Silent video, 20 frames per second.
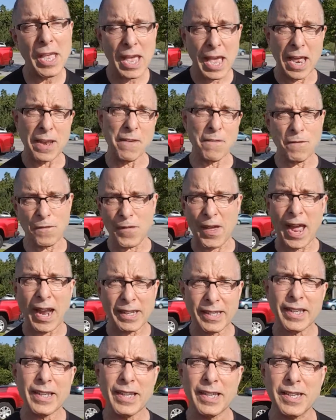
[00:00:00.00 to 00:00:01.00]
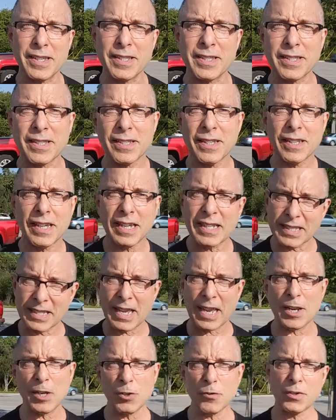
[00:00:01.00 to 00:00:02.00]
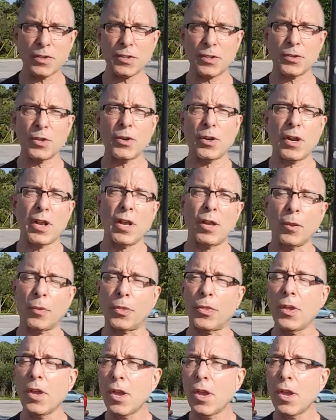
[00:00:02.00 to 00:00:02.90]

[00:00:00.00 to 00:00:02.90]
And in fact, it is. It's dangerous to your health.